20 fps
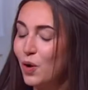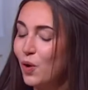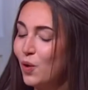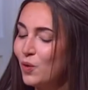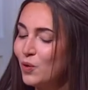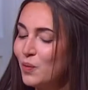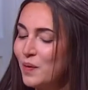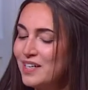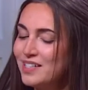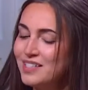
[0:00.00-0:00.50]

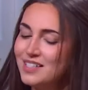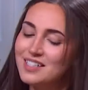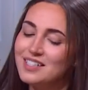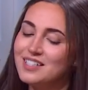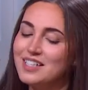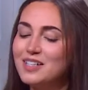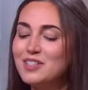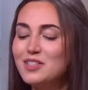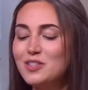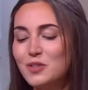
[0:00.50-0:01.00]
always
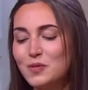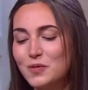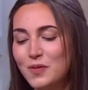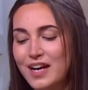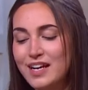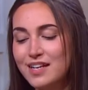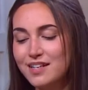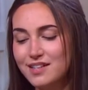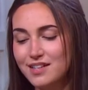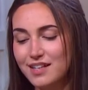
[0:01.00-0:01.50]
does the
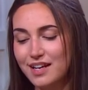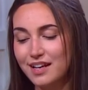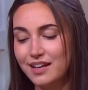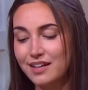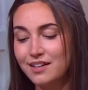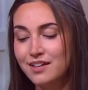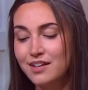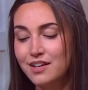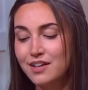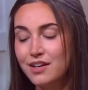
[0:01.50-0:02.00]
right
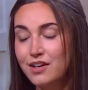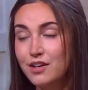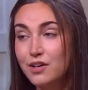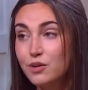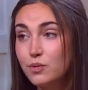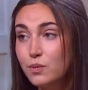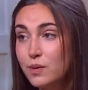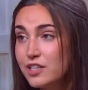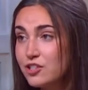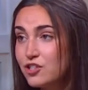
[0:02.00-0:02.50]
thing,
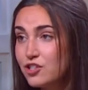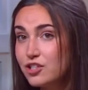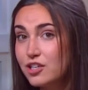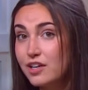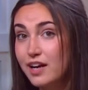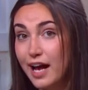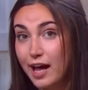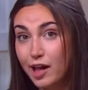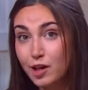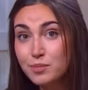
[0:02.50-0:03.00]
which
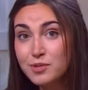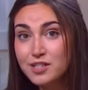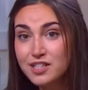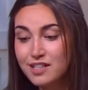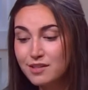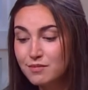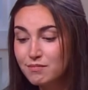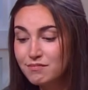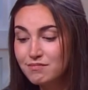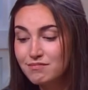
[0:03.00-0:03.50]
helps
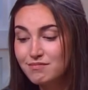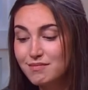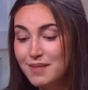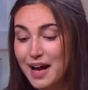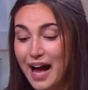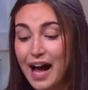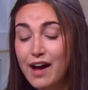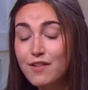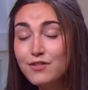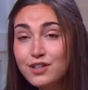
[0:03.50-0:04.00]
him
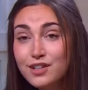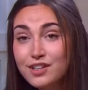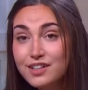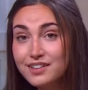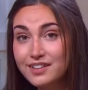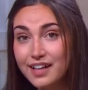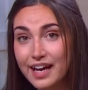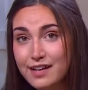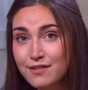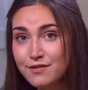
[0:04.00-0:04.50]
have a good
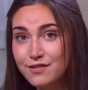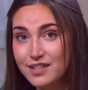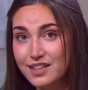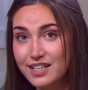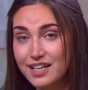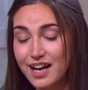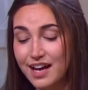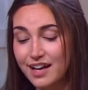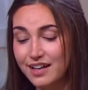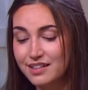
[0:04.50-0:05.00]
life in
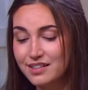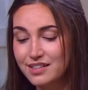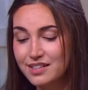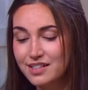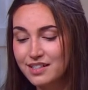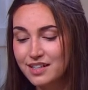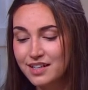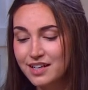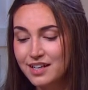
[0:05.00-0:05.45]
the end.